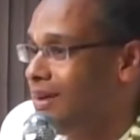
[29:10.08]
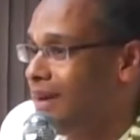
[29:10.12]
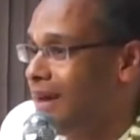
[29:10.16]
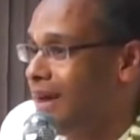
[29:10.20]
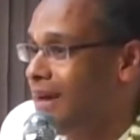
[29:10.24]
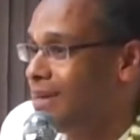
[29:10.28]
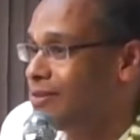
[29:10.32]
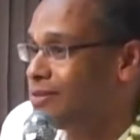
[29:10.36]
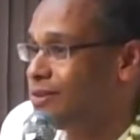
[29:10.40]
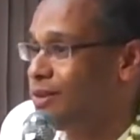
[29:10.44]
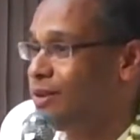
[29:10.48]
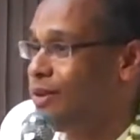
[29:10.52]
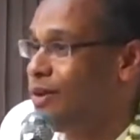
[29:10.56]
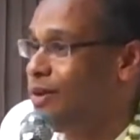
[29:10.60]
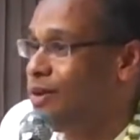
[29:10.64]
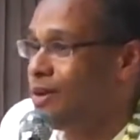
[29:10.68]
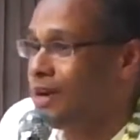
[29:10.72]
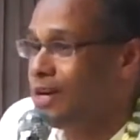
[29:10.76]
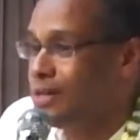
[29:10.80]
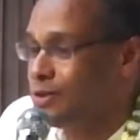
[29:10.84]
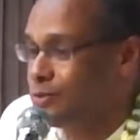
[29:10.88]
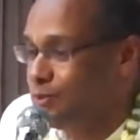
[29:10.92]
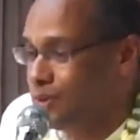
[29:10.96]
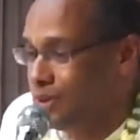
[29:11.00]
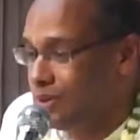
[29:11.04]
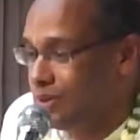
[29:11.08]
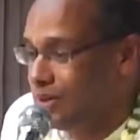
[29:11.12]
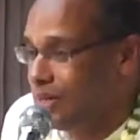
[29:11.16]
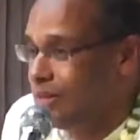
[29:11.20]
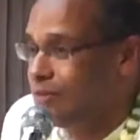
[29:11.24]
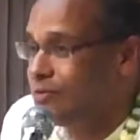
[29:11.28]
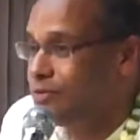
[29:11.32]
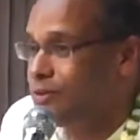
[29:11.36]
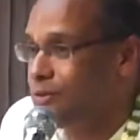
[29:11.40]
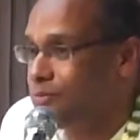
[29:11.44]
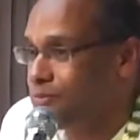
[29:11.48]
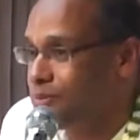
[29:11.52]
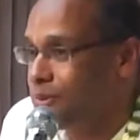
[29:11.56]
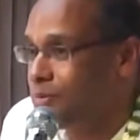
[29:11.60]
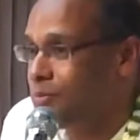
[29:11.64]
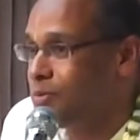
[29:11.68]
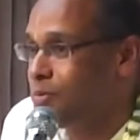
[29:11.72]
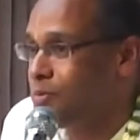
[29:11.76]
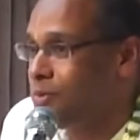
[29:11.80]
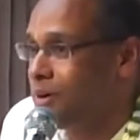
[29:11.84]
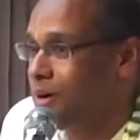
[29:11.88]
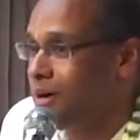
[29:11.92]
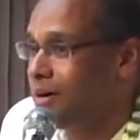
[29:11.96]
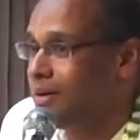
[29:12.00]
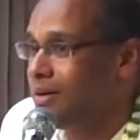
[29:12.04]
As long as we read from
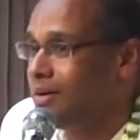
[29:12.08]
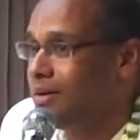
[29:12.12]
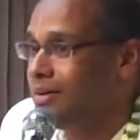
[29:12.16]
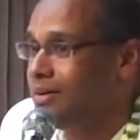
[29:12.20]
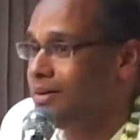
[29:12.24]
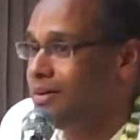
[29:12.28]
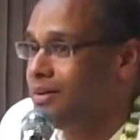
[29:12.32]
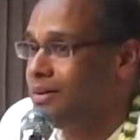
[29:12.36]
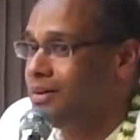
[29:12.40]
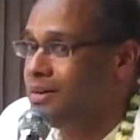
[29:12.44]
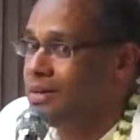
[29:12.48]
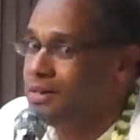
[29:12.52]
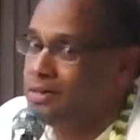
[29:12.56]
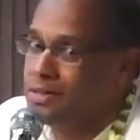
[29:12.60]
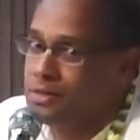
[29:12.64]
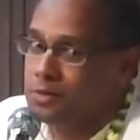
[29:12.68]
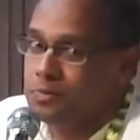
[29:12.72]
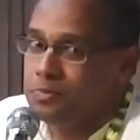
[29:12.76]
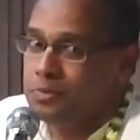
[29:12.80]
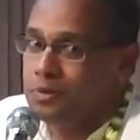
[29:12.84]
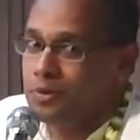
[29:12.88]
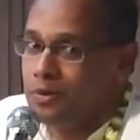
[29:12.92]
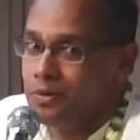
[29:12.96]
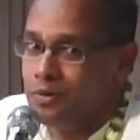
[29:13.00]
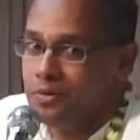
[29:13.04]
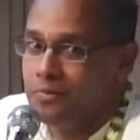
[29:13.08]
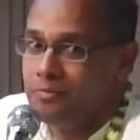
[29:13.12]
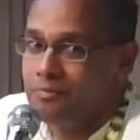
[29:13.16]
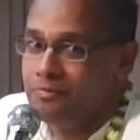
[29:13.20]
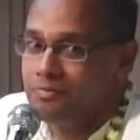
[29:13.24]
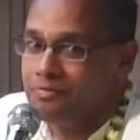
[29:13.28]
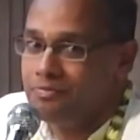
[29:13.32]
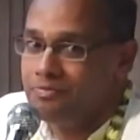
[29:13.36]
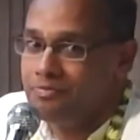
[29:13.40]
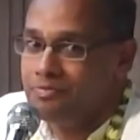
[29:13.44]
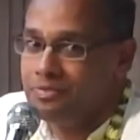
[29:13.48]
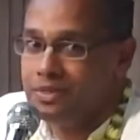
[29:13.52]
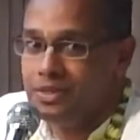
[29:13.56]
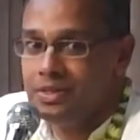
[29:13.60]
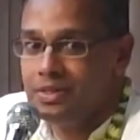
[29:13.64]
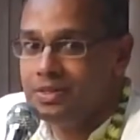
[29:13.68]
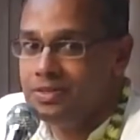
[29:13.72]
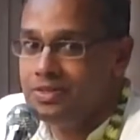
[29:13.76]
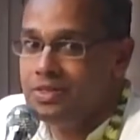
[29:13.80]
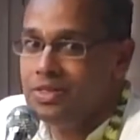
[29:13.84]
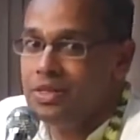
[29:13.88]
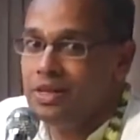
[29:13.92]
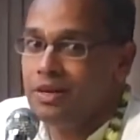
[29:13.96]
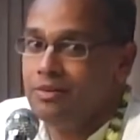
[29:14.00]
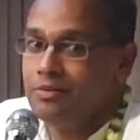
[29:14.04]
Prabhupada, it is pure. It
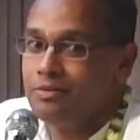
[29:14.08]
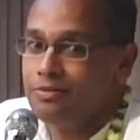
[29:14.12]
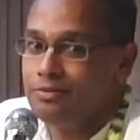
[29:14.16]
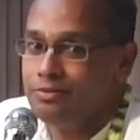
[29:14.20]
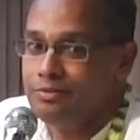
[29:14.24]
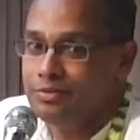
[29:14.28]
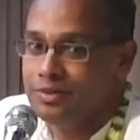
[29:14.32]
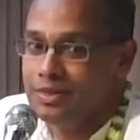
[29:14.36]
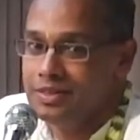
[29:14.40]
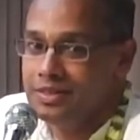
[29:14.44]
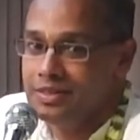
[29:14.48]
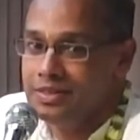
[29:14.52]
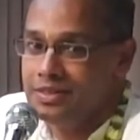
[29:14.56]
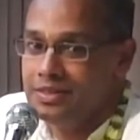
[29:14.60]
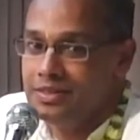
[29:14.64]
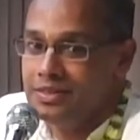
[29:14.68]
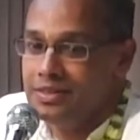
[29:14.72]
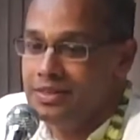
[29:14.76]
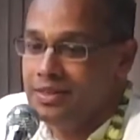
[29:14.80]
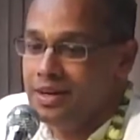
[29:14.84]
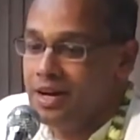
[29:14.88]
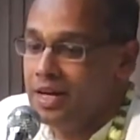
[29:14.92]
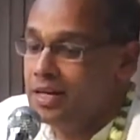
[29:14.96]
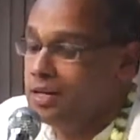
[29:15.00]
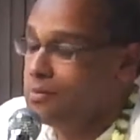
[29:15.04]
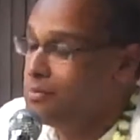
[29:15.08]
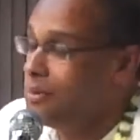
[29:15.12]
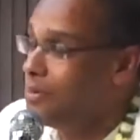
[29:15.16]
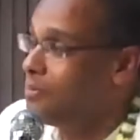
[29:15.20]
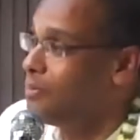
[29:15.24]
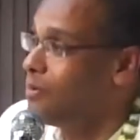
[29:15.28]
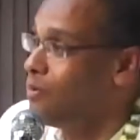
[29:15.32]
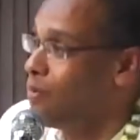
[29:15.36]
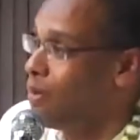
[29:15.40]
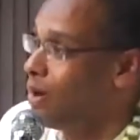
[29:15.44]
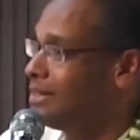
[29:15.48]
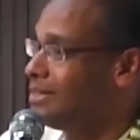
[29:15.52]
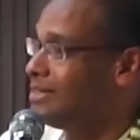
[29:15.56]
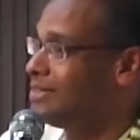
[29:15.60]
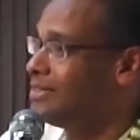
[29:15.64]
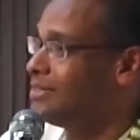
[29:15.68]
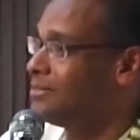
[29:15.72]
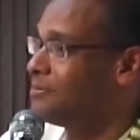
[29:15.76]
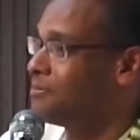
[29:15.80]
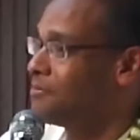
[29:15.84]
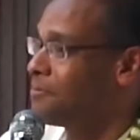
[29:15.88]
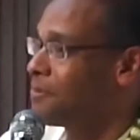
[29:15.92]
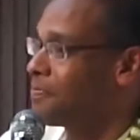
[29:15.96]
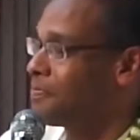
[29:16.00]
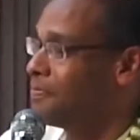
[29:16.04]
is enough. I remember
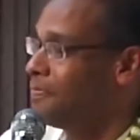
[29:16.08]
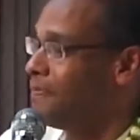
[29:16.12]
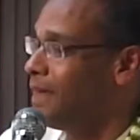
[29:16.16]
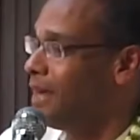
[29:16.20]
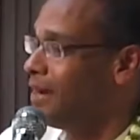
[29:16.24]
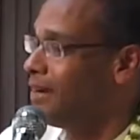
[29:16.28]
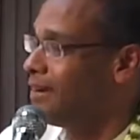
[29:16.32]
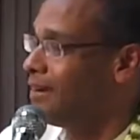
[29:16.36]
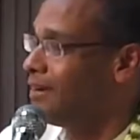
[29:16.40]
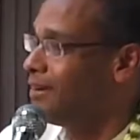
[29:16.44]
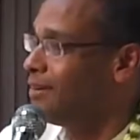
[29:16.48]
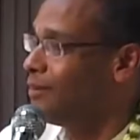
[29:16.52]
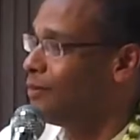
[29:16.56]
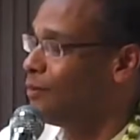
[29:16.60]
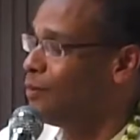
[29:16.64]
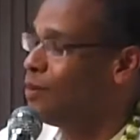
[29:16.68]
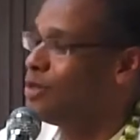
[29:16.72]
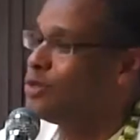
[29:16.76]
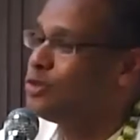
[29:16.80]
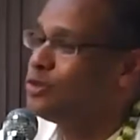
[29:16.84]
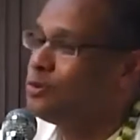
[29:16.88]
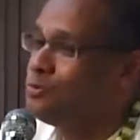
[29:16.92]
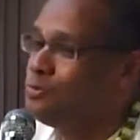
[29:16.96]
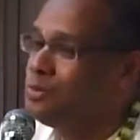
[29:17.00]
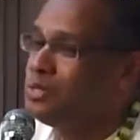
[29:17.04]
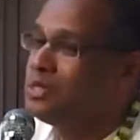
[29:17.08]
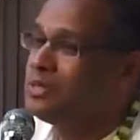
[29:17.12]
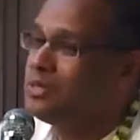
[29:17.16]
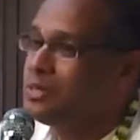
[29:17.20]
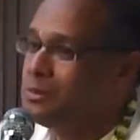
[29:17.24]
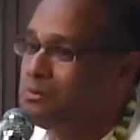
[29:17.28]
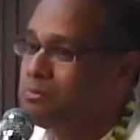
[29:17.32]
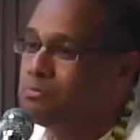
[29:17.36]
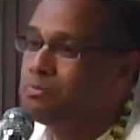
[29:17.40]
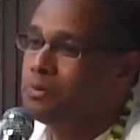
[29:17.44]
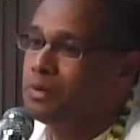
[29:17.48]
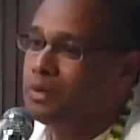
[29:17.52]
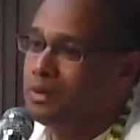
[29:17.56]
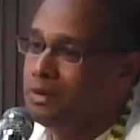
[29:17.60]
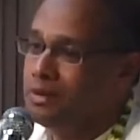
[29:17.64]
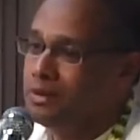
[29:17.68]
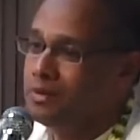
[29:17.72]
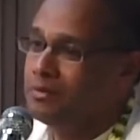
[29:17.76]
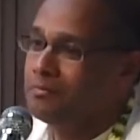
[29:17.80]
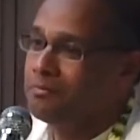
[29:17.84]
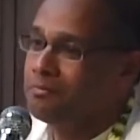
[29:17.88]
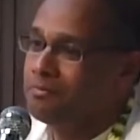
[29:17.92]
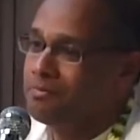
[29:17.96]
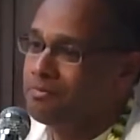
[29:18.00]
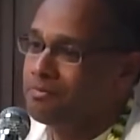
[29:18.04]
ways that we should be simple.
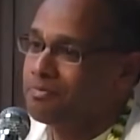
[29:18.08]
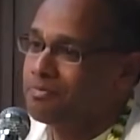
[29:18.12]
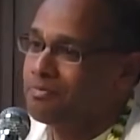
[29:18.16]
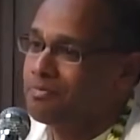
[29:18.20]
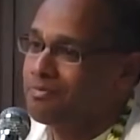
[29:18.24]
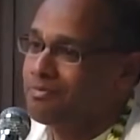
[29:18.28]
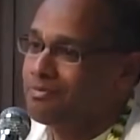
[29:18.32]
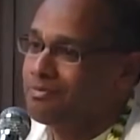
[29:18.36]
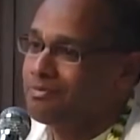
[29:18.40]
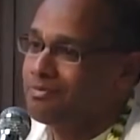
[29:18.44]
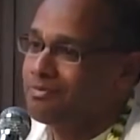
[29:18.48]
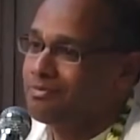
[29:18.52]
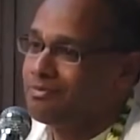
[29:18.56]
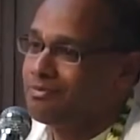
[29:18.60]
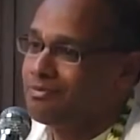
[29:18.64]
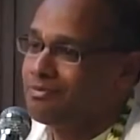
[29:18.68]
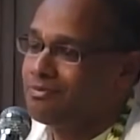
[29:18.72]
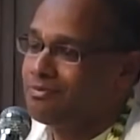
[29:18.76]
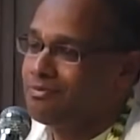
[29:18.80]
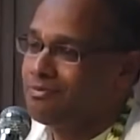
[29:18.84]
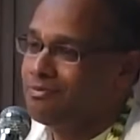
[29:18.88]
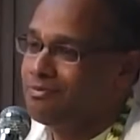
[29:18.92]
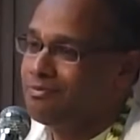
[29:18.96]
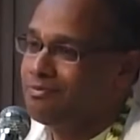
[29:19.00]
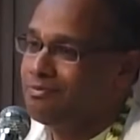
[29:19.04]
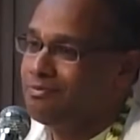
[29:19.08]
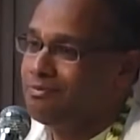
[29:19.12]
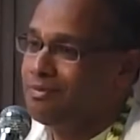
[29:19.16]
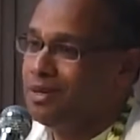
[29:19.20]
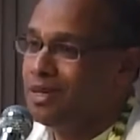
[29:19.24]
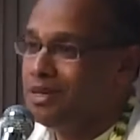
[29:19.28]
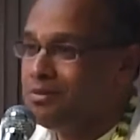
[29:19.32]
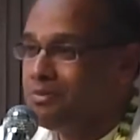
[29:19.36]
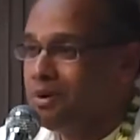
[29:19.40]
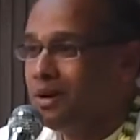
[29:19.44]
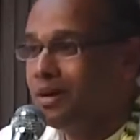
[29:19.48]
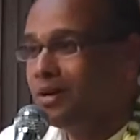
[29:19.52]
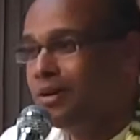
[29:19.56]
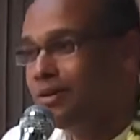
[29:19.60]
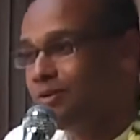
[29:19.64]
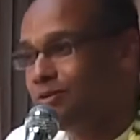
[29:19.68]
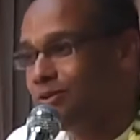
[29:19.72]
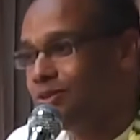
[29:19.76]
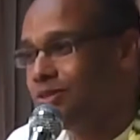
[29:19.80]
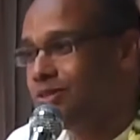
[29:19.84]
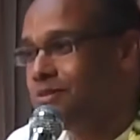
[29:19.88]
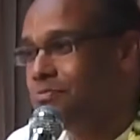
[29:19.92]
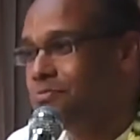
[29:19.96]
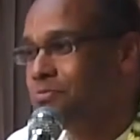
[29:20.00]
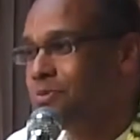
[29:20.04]
Bali Maharaj
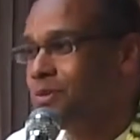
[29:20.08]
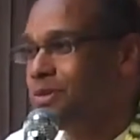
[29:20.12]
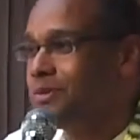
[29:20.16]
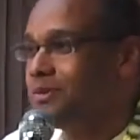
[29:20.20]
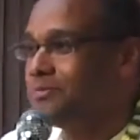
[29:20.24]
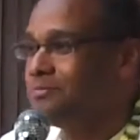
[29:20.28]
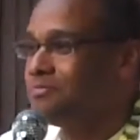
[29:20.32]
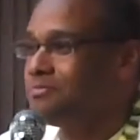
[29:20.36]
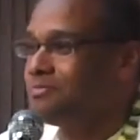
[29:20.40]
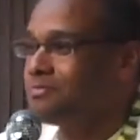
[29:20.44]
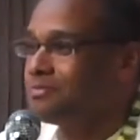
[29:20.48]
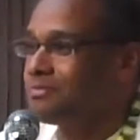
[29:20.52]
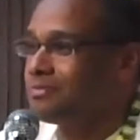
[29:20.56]
was simple.